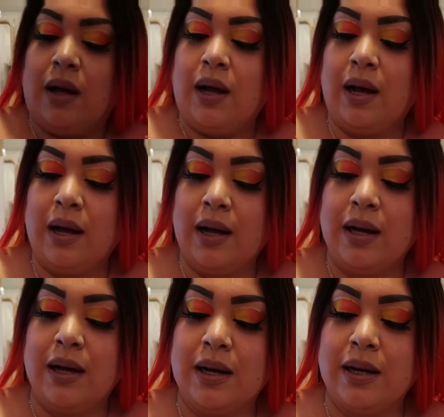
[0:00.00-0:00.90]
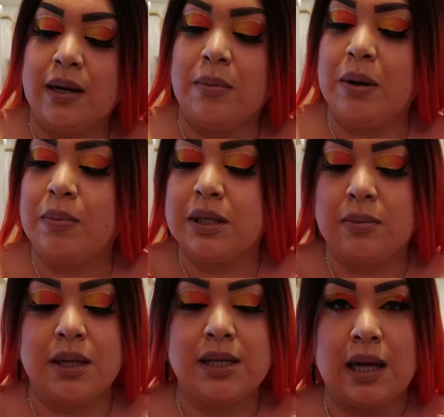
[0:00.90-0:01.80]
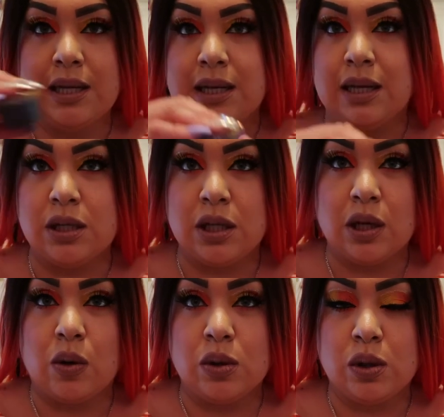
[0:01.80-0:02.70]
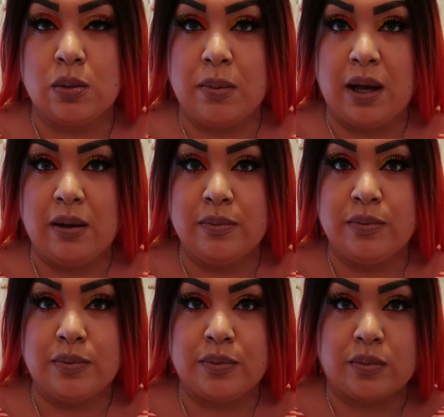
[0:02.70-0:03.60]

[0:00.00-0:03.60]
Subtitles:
I'm going to put some of the salsa into the consume.